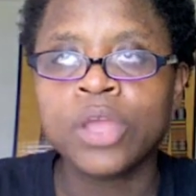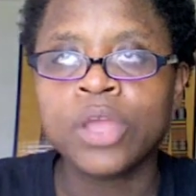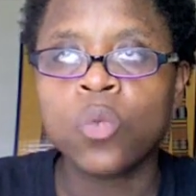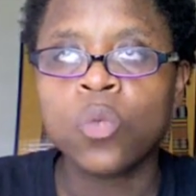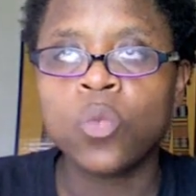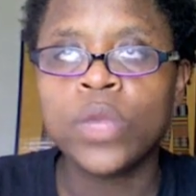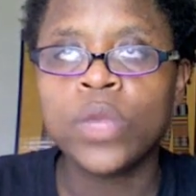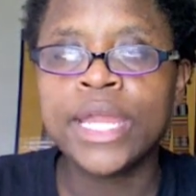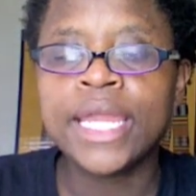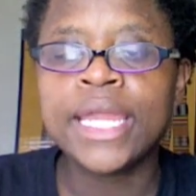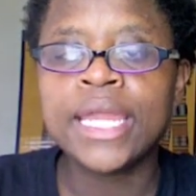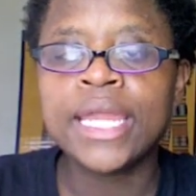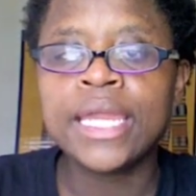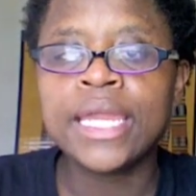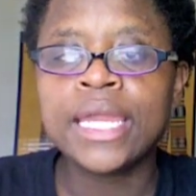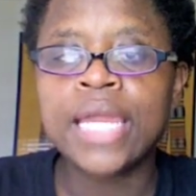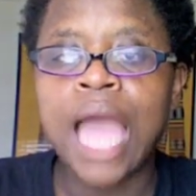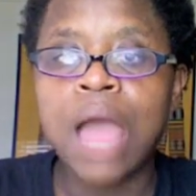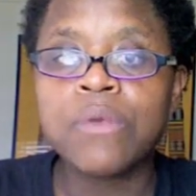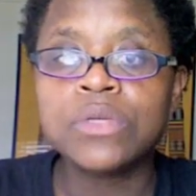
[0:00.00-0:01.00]

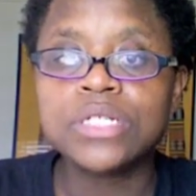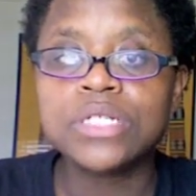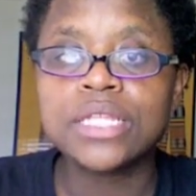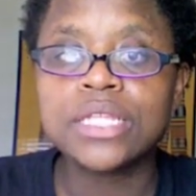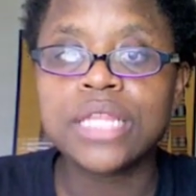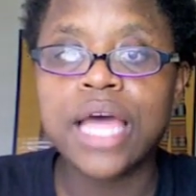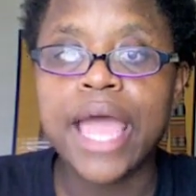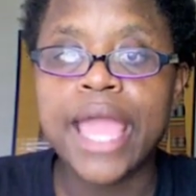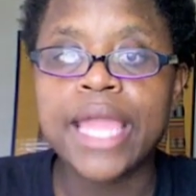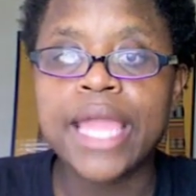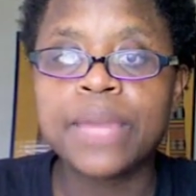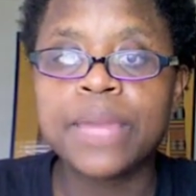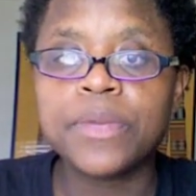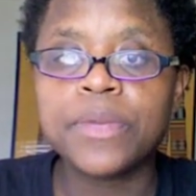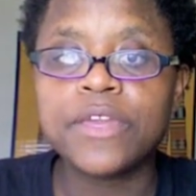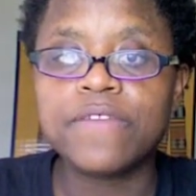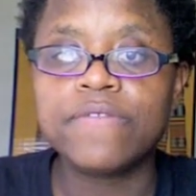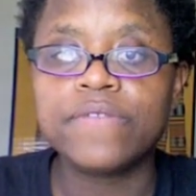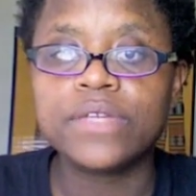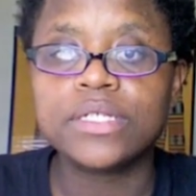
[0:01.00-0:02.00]
I was in the
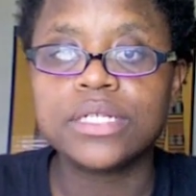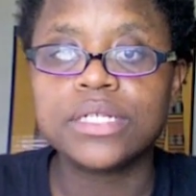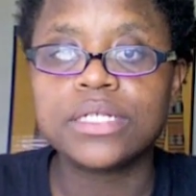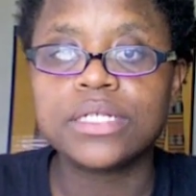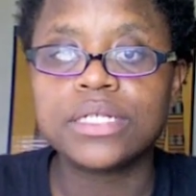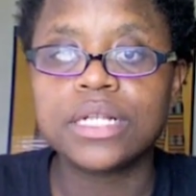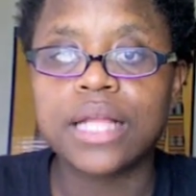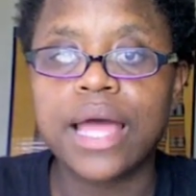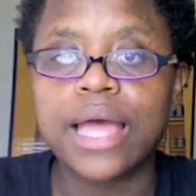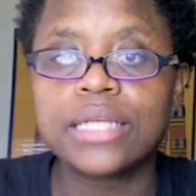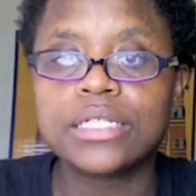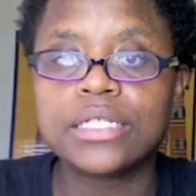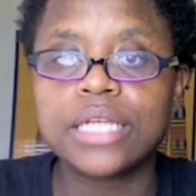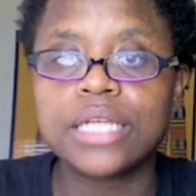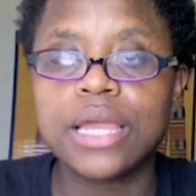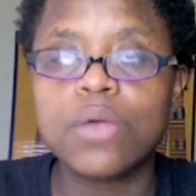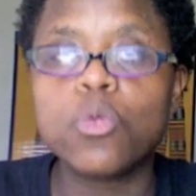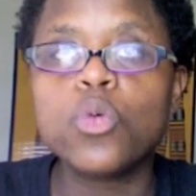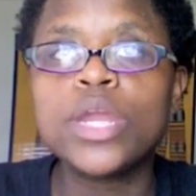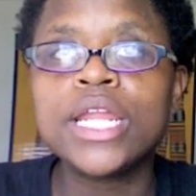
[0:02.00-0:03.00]
AP physics class,
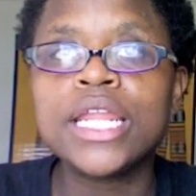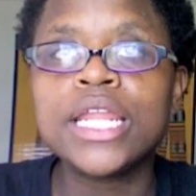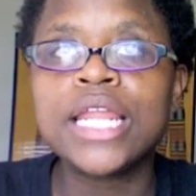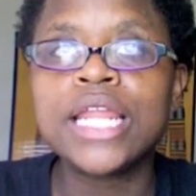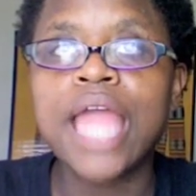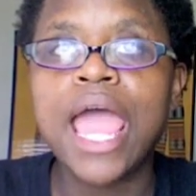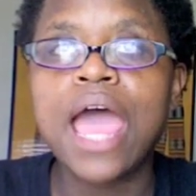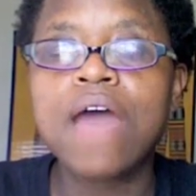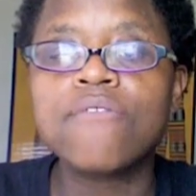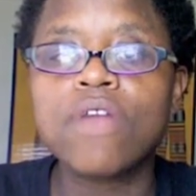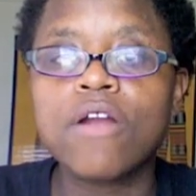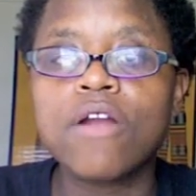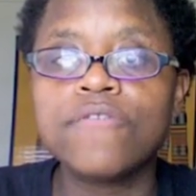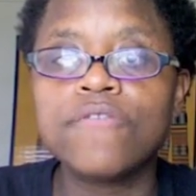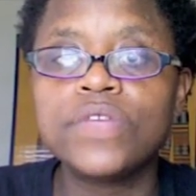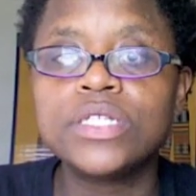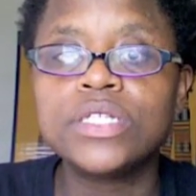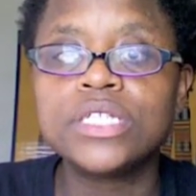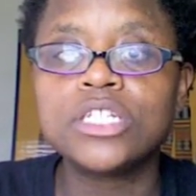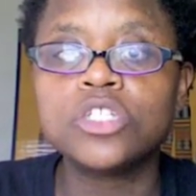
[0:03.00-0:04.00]
and we didn't have our
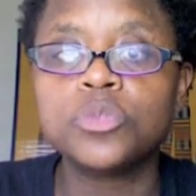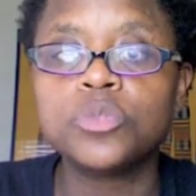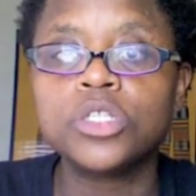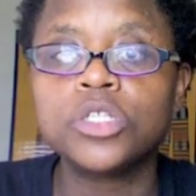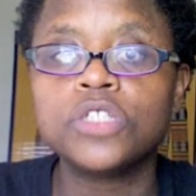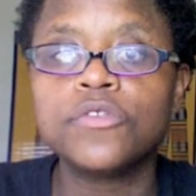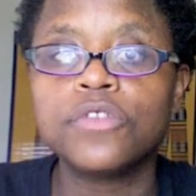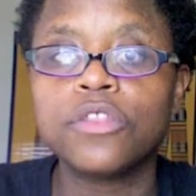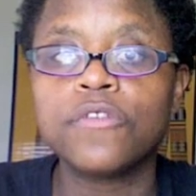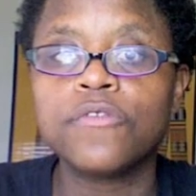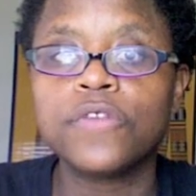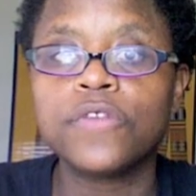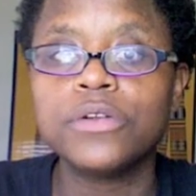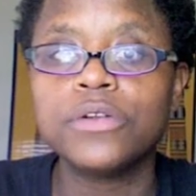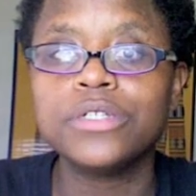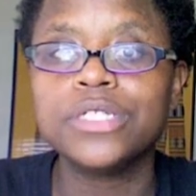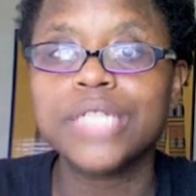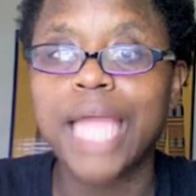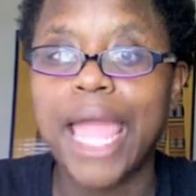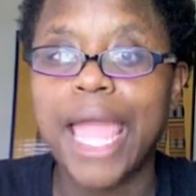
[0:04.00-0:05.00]
physics books for the
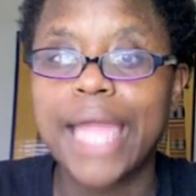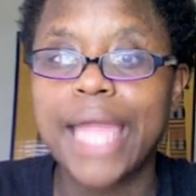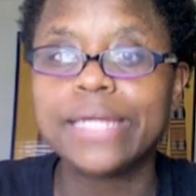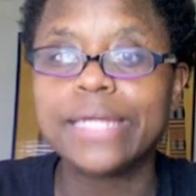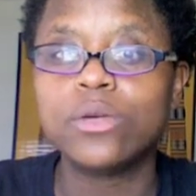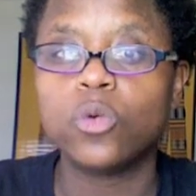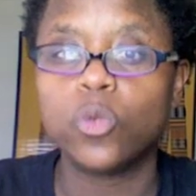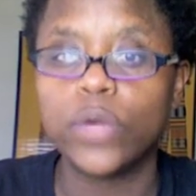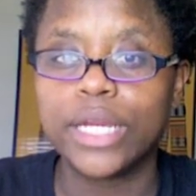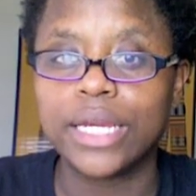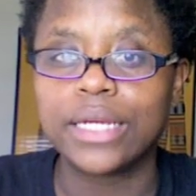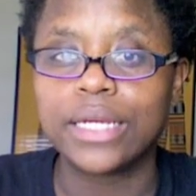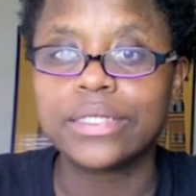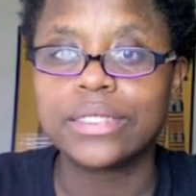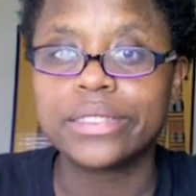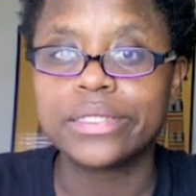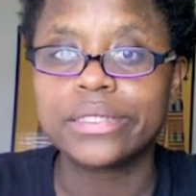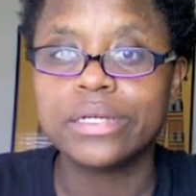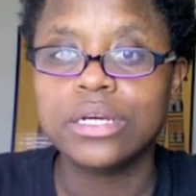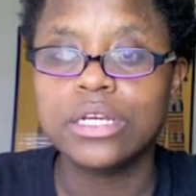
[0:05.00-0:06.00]
first 8
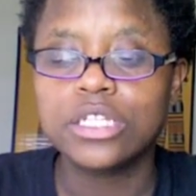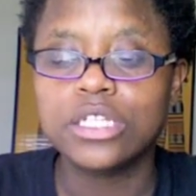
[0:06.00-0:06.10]
weeks.